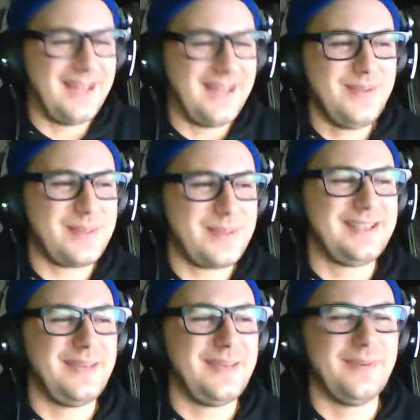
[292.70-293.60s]
don't
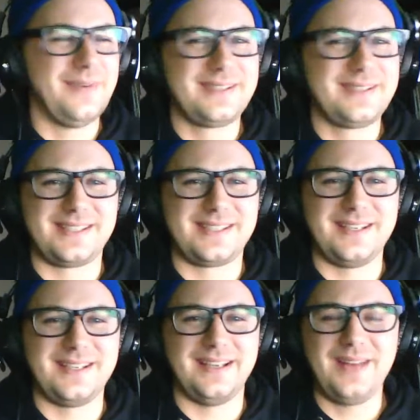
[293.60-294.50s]
think he wants us
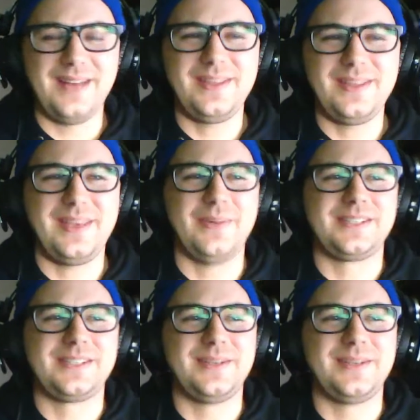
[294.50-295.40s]
to. I don't think he
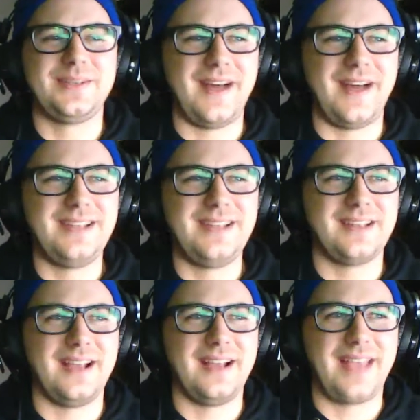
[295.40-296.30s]
wants to
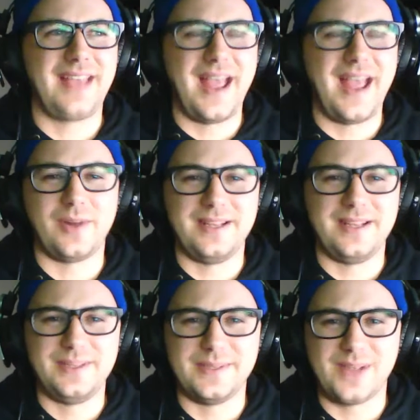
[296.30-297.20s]
invite a camera
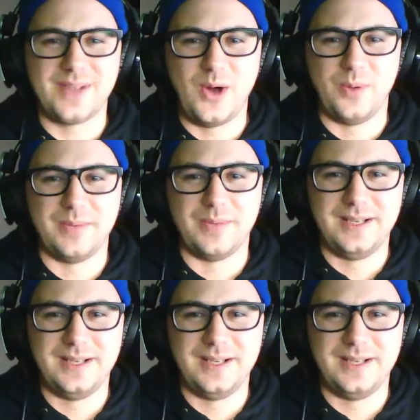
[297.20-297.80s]
into his home.